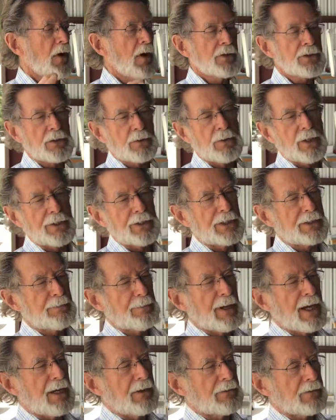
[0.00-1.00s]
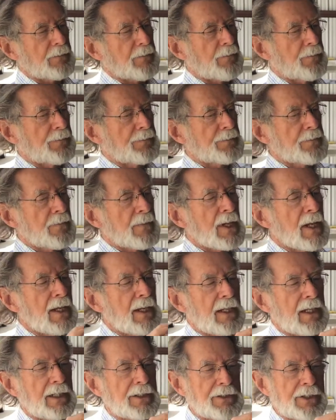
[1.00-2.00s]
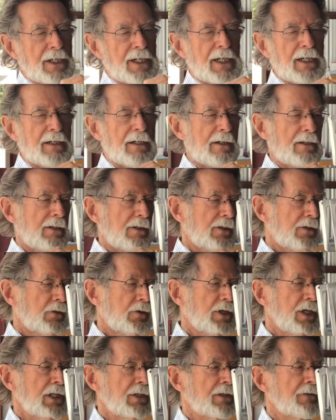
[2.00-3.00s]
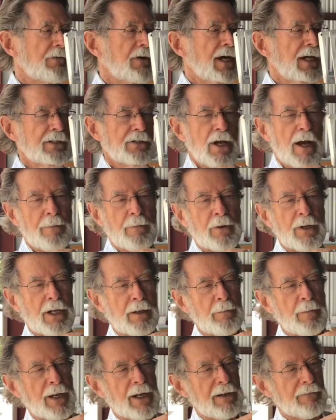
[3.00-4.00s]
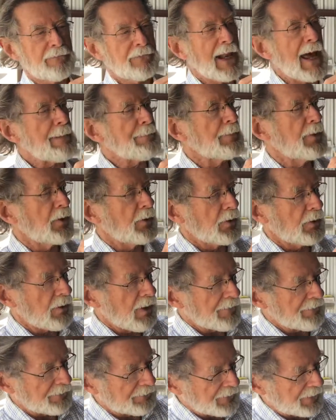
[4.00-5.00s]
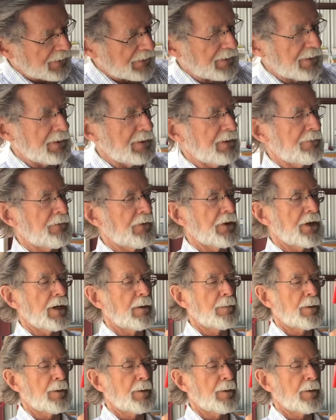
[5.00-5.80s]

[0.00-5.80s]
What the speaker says: Also on this mount is a unique device operated by a flap motor off of a different